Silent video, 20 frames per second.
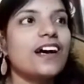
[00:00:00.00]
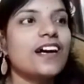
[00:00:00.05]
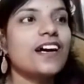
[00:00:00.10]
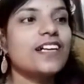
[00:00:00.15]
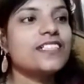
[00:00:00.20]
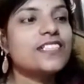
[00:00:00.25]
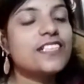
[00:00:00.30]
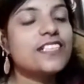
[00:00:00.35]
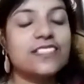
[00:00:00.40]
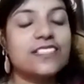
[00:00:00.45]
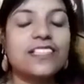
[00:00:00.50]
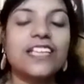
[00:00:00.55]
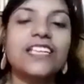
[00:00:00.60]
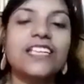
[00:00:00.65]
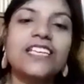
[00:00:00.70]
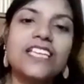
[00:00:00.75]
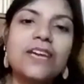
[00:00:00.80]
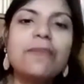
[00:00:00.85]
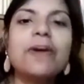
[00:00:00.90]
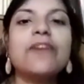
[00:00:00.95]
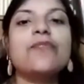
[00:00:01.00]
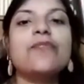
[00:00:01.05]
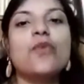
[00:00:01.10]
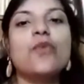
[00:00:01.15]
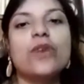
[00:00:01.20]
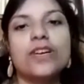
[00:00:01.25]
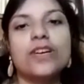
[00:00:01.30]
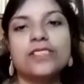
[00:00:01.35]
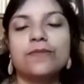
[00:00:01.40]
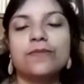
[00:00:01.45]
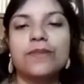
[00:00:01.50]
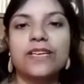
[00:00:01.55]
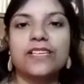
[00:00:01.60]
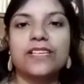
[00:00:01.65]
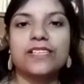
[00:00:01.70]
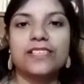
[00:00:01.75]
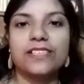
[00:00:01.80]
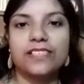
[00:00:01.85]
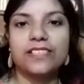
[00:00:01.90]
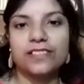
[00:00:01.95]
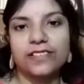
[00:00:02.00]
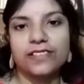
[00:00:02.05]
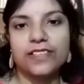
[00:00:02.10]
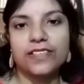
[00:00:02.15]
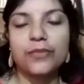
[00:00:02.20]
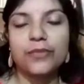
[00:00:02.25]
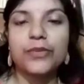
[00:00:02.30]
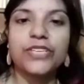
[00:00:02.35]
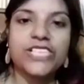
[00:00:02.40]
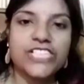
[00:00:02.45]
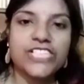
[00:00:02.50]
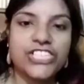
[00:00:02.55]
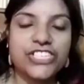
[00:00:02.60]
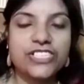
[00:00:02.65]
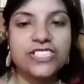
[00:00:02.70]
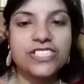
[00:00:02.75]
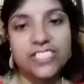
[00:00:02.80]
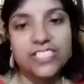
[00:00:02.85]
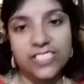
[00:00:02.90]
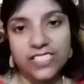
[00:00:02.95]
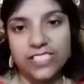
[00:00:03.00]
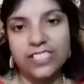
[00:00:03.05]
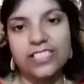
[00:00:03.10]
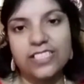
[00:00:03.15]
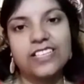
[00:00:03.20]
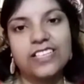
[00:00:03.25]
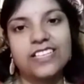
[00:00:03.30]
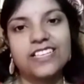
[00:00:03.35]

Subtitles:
I just that time I focus my communication skill.